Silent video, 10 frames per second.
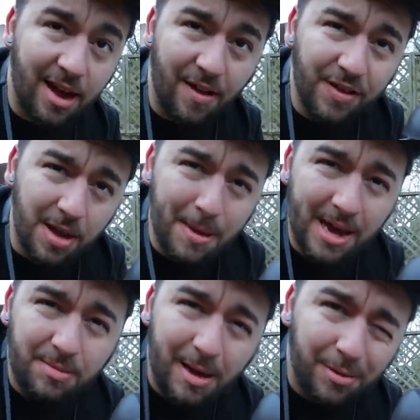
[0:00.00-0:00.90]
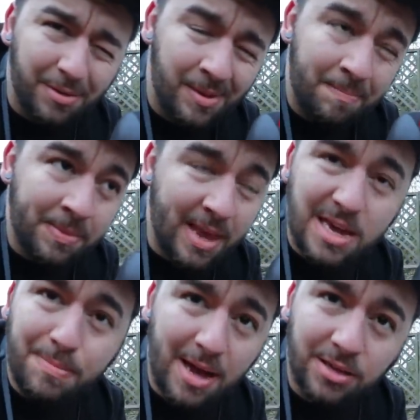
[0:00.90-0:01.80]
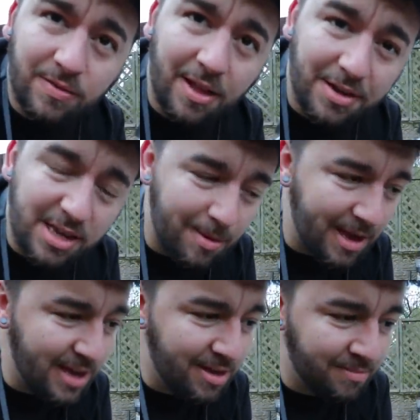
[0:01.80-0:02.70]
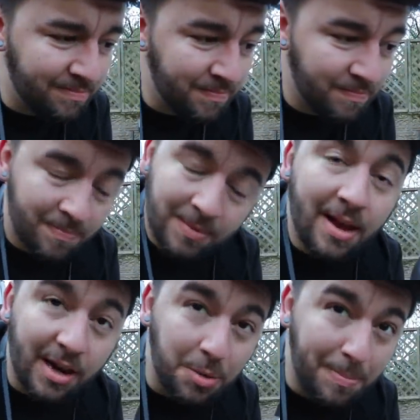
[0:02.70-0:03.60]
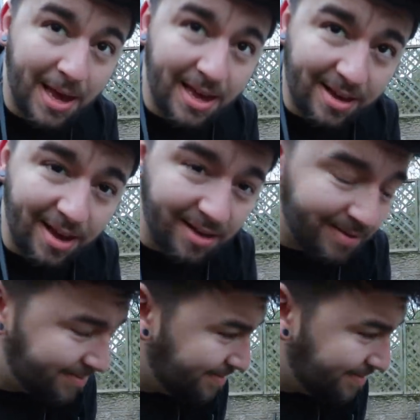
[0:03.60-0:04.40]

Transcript: that. I think I paid about £8 for that on eBay, and I would pay it again.